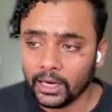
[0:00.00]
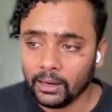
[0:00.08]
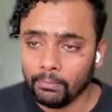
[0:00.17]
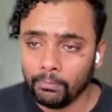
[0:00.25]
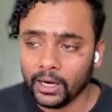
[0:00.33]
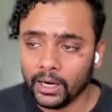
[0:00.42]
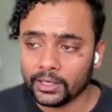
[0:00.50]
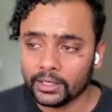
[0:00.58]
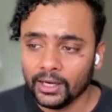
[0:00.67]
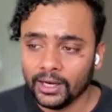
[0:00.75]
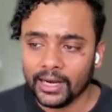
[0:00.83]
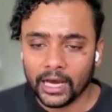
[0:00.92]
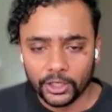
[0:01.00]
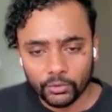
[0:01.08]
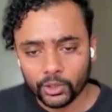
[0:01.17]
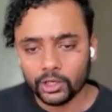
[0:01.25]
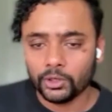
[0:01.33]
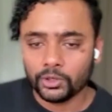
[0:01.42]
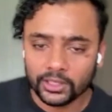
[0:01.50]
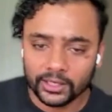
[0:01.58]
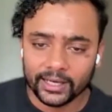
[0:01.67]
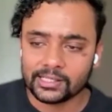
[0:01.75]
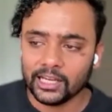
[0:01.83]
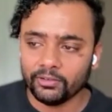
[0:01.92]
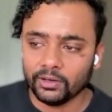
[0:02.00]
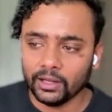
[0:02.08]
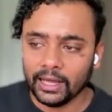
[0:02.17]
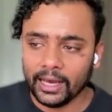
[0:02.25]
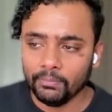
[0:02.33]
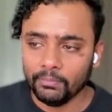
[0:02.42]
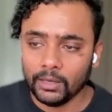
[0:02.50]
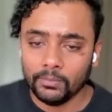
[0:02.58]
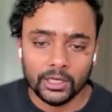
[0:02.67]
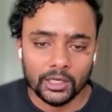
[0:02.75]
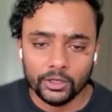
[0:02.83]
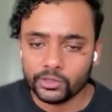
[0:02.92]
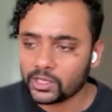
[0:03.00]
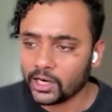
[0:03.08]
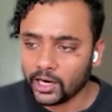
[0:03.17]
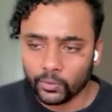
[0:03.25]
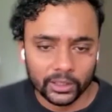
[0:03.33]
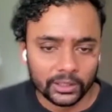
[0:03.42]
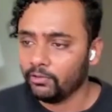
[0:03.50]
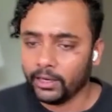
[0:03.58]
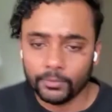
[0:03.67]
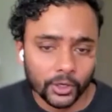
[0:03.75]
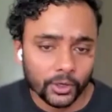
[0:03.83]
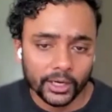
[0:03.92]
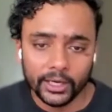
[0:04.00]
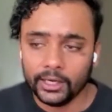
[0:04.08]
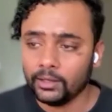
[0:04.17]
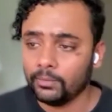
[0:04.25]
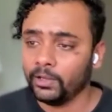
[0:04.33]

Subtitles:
but now you want to go to the next level, and maybe you start with white coding,